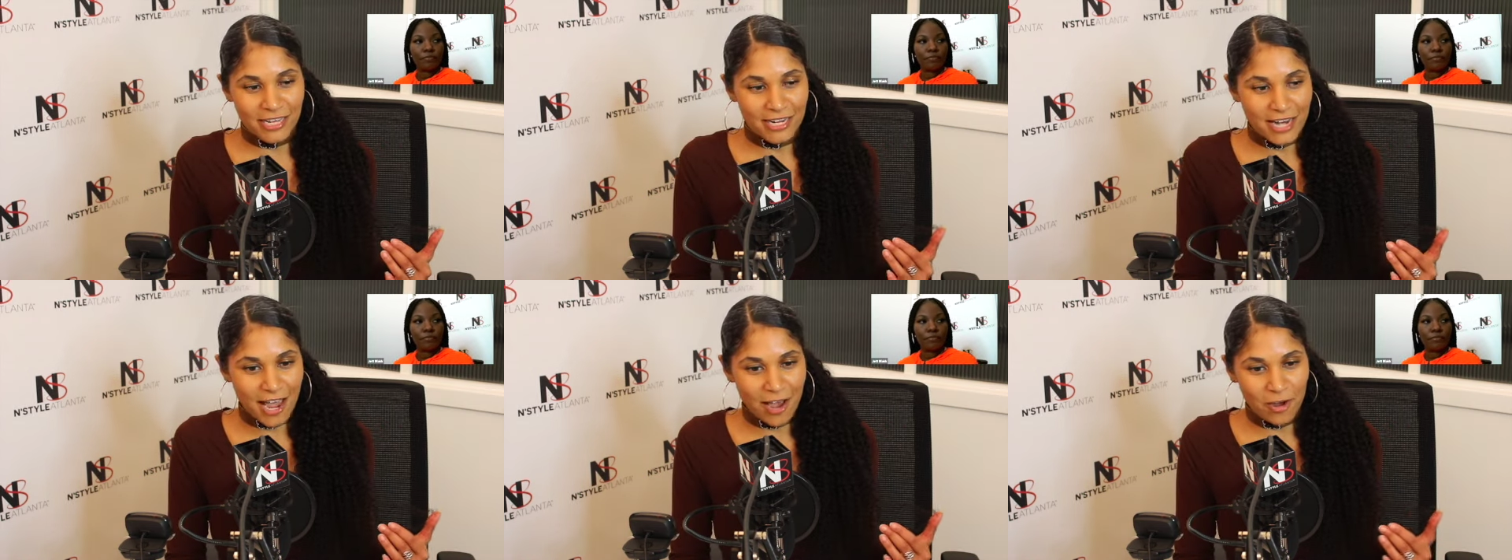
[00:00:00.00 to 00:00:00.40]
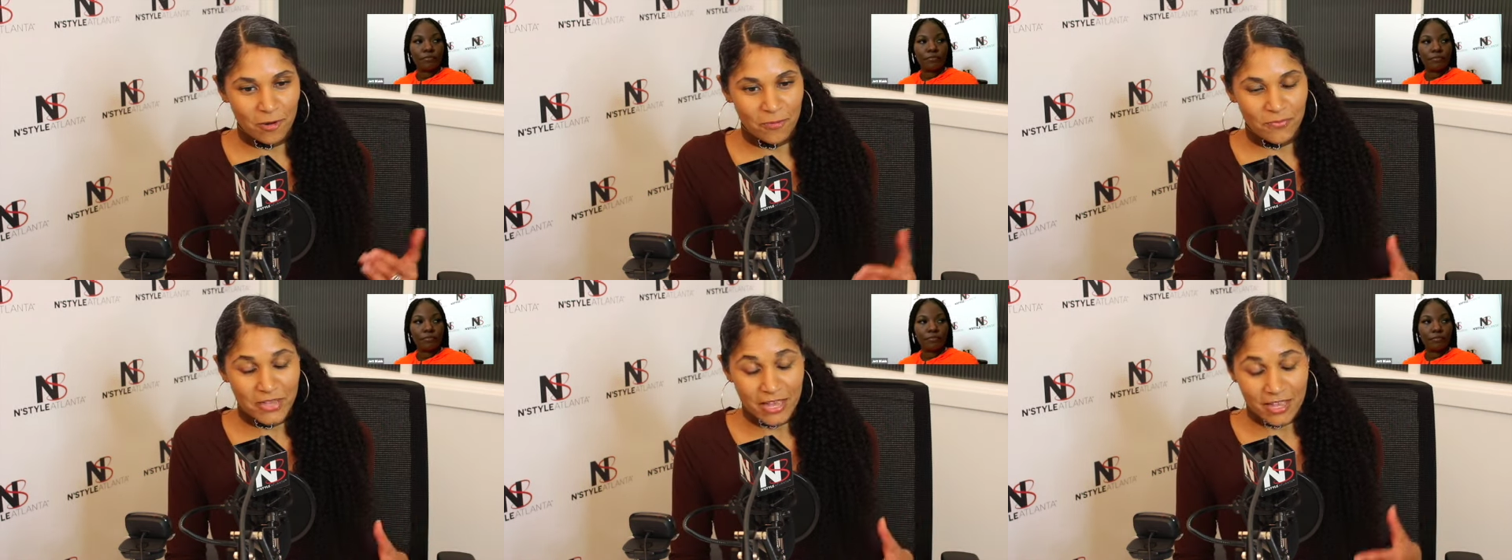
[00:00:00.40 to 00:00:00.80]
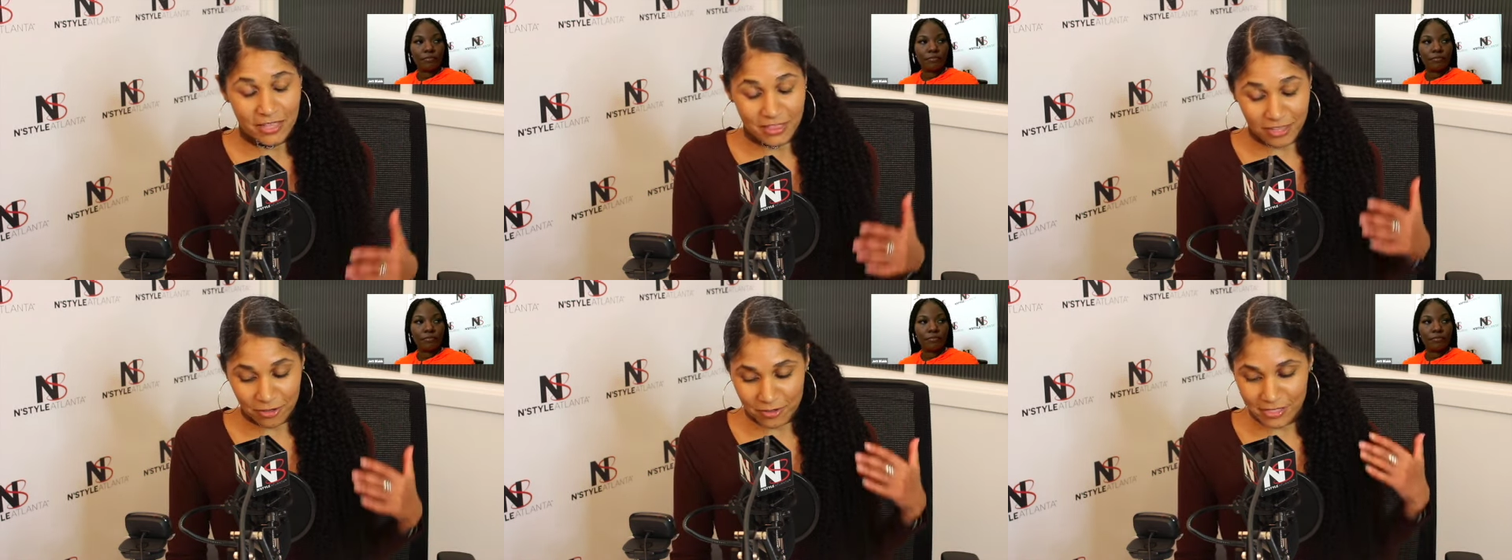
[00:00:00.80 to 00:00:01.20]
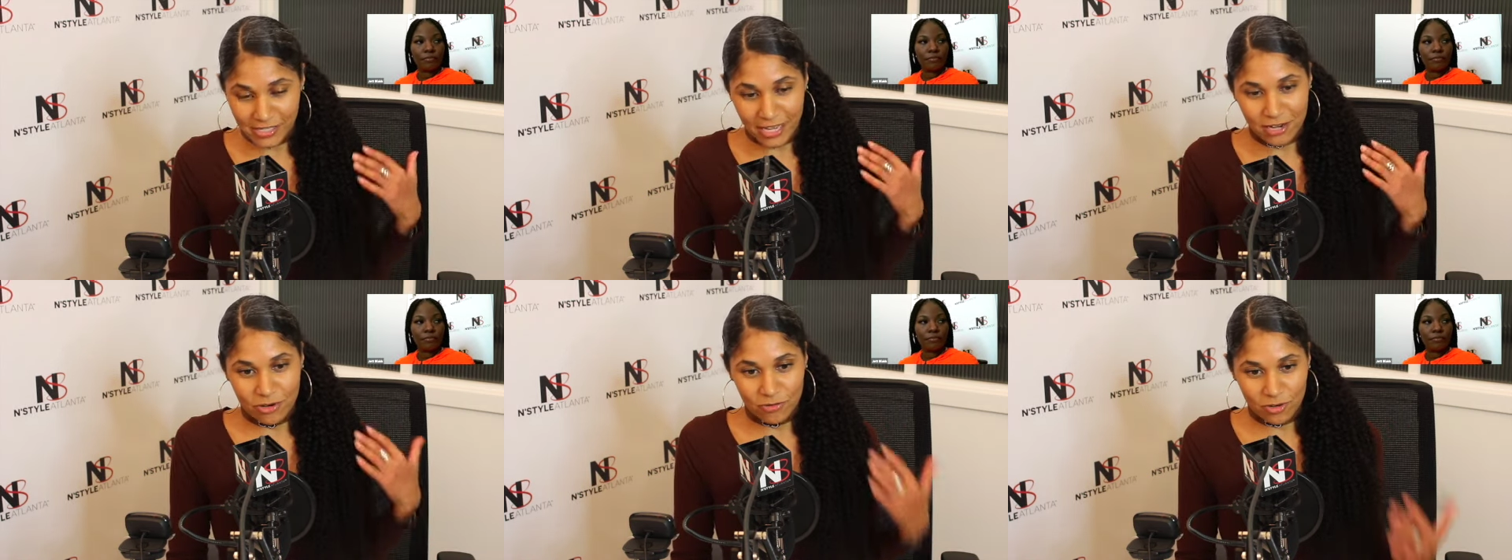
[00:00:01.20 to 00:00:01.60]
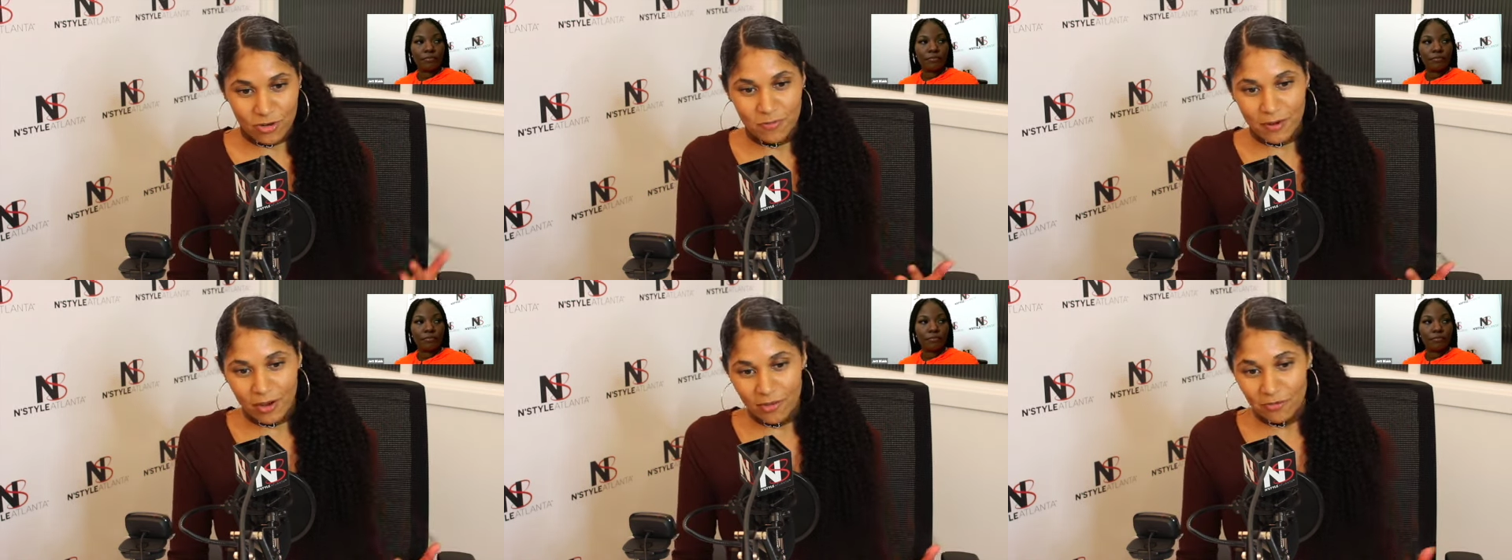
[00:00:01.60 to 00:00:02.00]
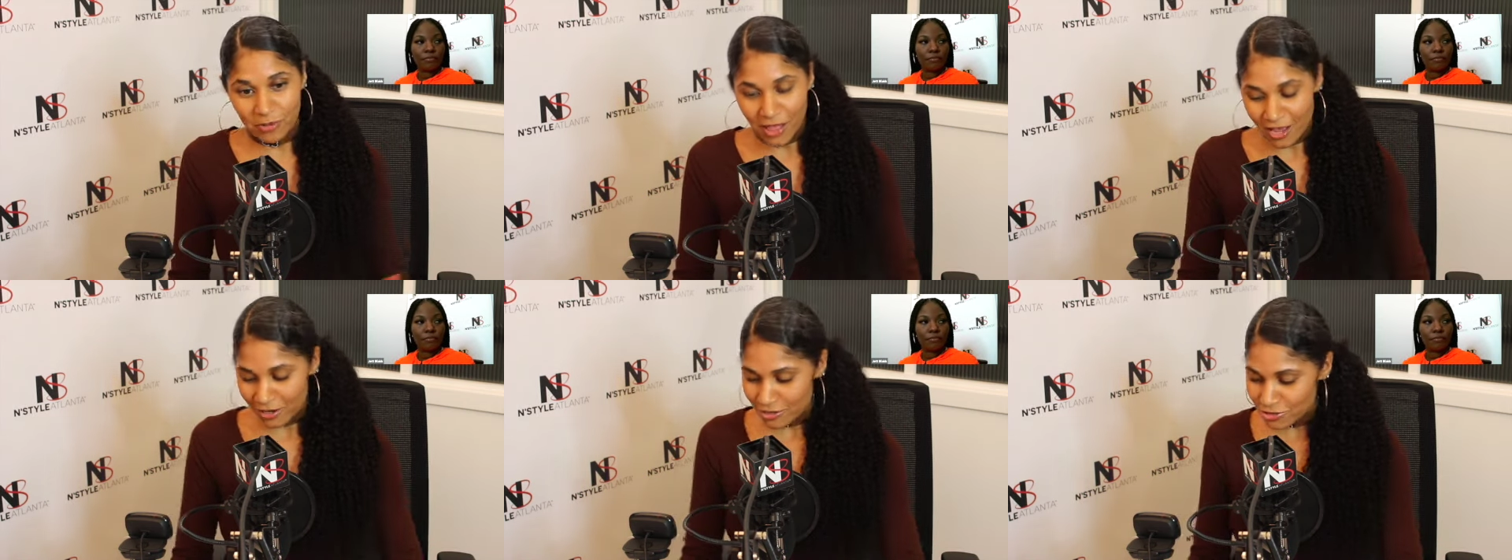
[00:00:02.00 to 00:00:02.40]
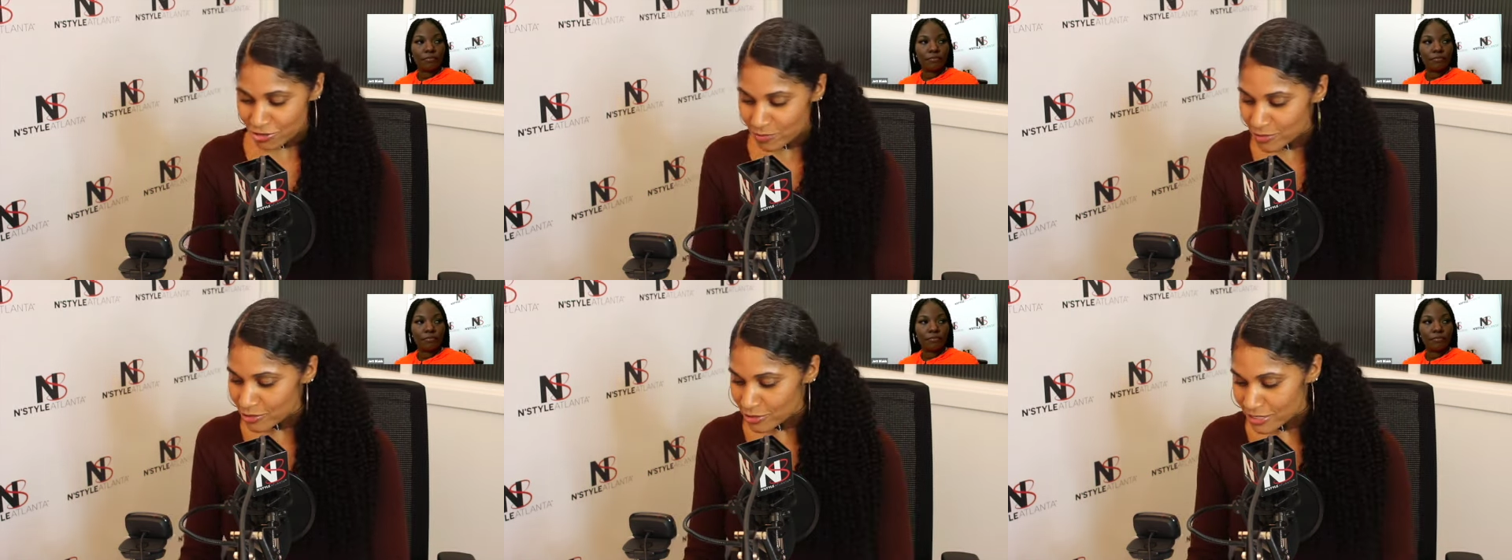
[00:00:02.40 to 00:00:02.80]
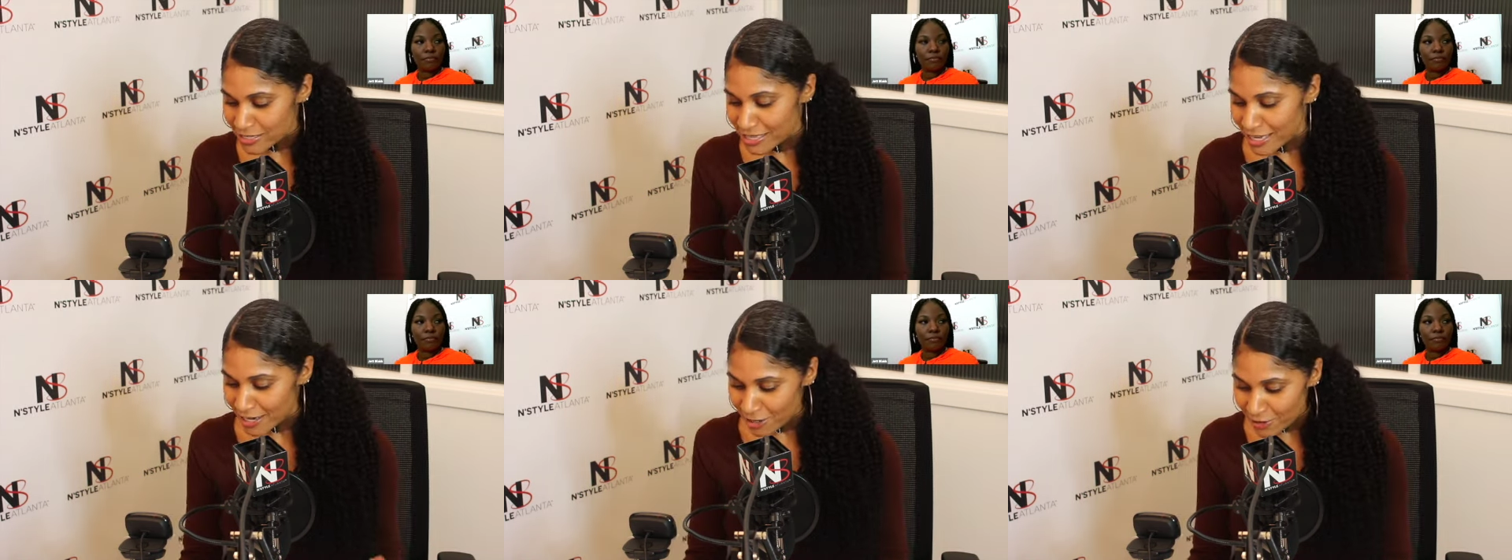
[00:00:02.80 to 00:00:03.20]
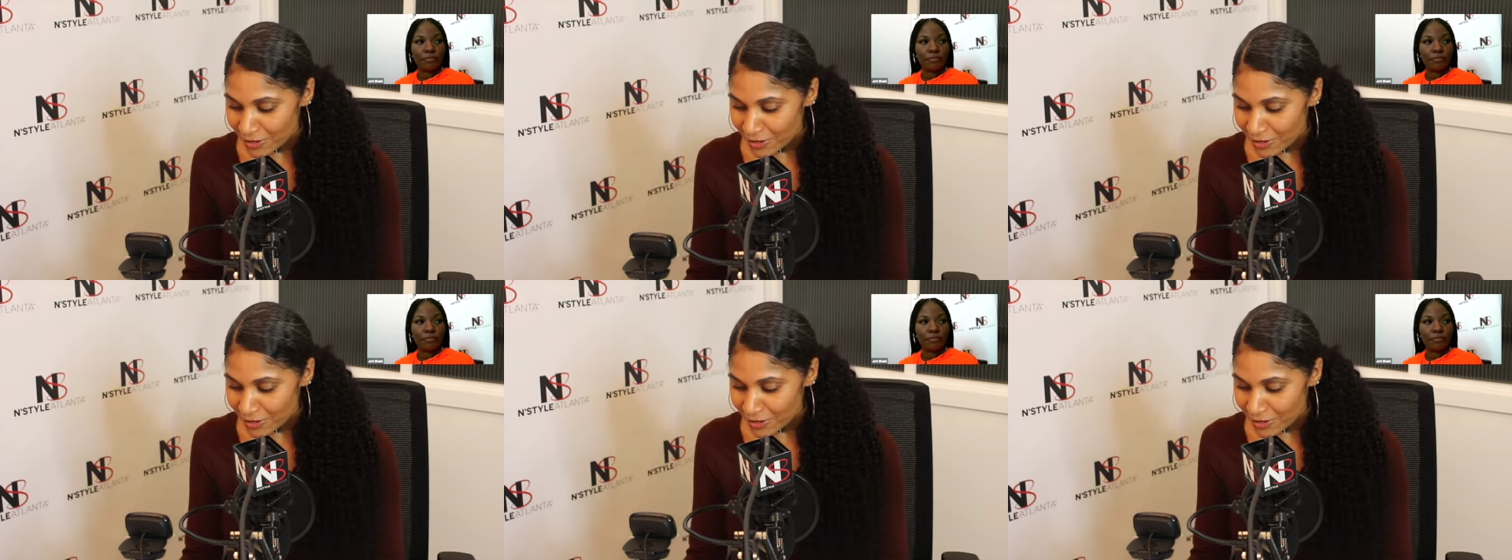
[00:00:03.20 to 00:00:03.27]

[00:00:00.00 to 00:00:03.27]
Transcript: And now there is a group of Black entrepreneurs here